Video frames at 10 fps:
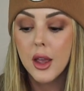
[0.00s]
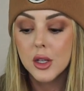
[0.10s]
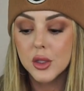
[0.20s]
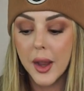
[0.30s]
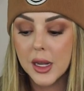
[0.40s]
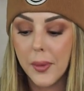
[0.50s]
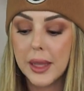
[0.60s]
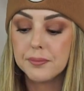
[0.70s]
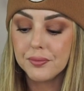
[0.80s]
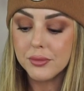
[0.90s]
So
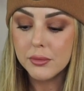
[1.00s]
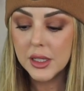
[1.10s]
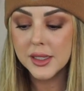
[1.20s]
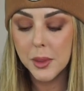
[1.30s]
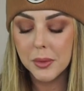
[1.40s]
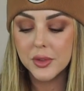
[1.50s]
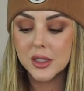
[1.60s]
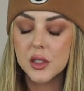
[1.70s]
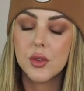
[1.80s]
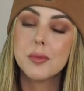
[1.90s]
anyway, some of this
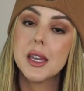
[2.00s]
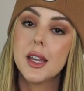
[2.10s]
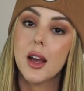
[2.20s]
is for me.